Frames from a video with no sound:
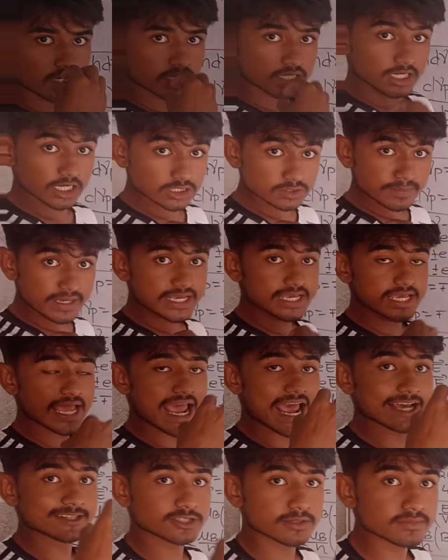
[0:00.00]
does my
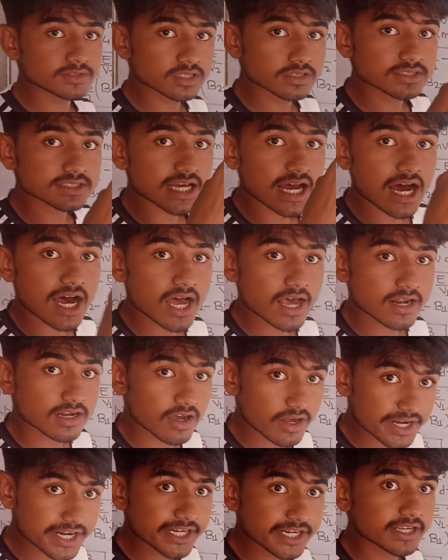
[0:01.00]
assumptions are
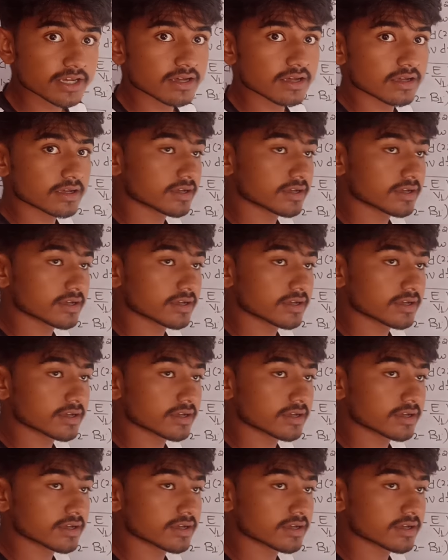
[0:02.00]
correct?